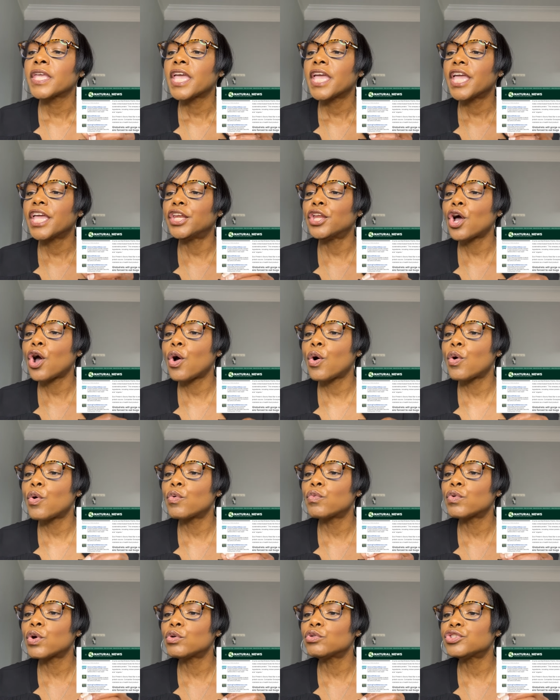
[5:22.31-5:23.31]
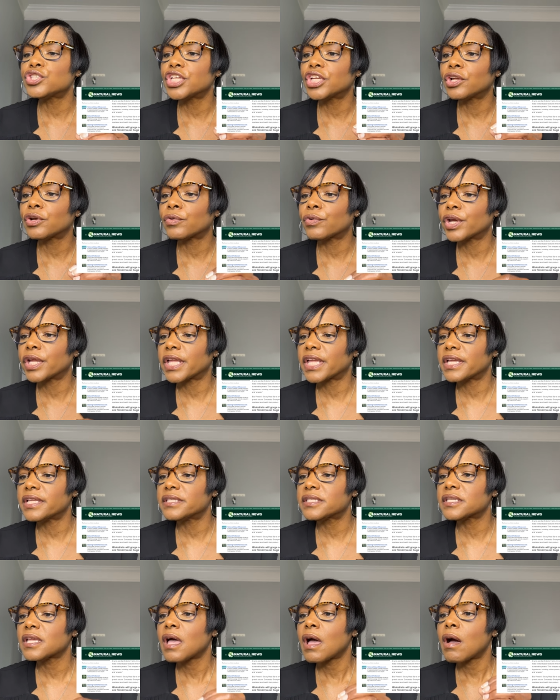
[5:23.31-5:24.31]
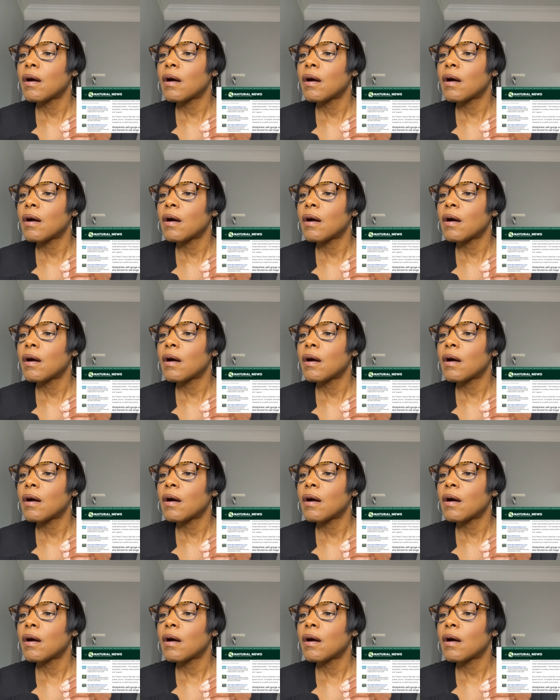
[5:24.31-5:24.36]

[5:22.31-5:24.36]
and whole roasted crickets,